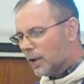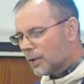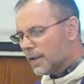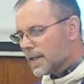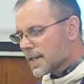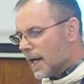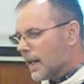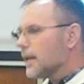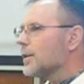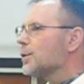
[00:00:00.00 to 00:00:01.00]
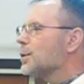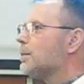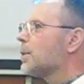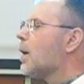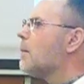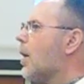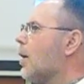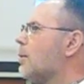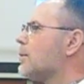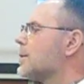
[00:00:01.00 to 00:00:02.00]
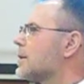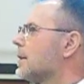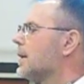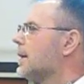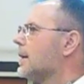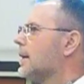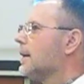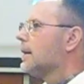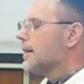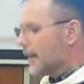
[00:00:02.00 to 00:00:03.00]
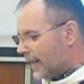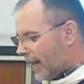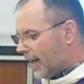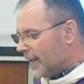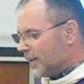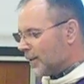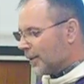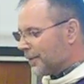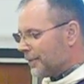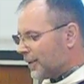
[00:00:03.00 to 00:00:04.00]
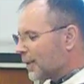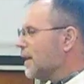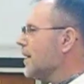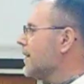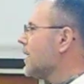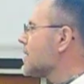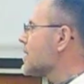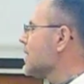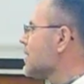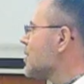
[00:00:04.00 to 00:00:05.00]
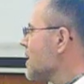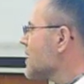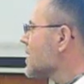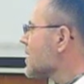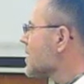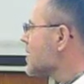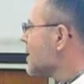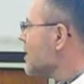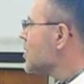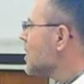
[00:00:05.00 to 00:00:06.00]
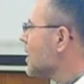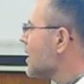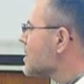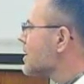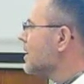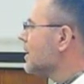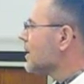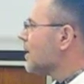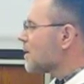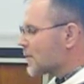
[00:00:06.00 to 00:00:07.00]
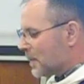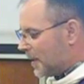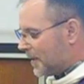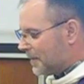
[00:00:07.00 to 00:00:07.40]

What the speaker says: or desire to promote the kind of forgiveness that Jesus is teaching us in the Gospel.